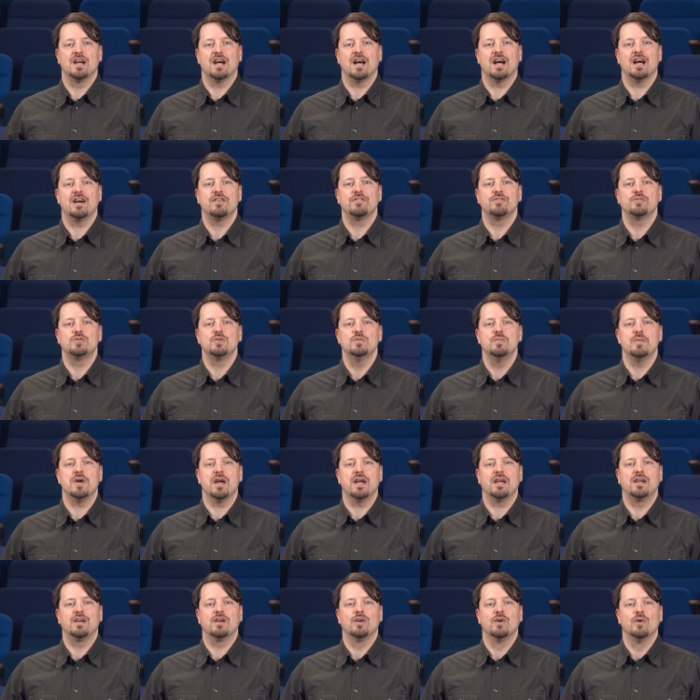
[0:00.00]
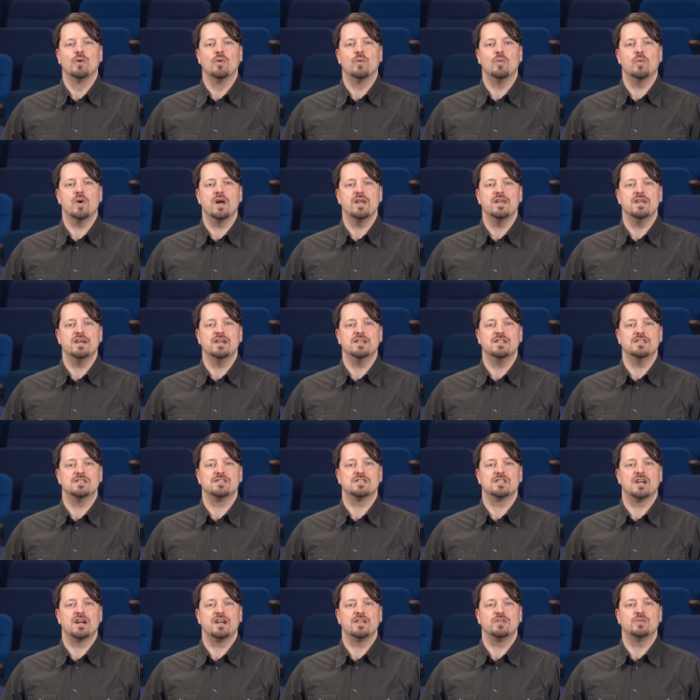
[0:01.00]
have to make when they
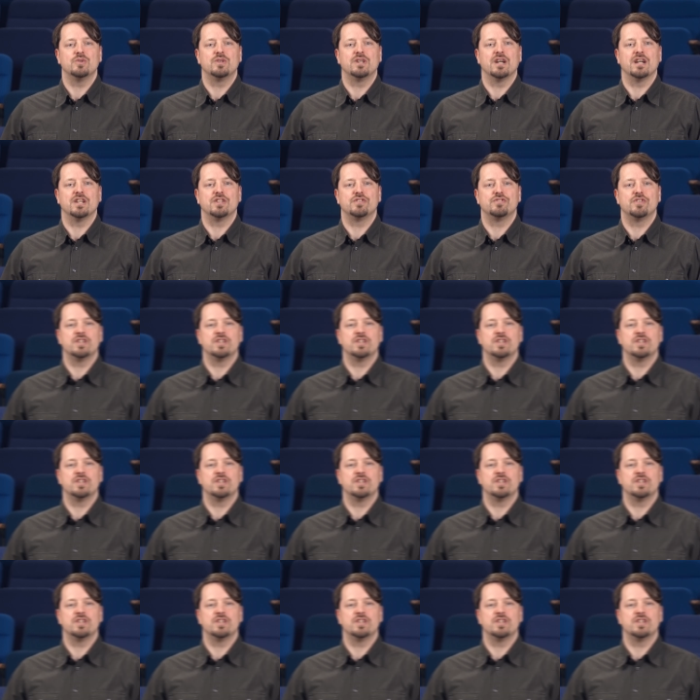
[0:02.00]
decide to catch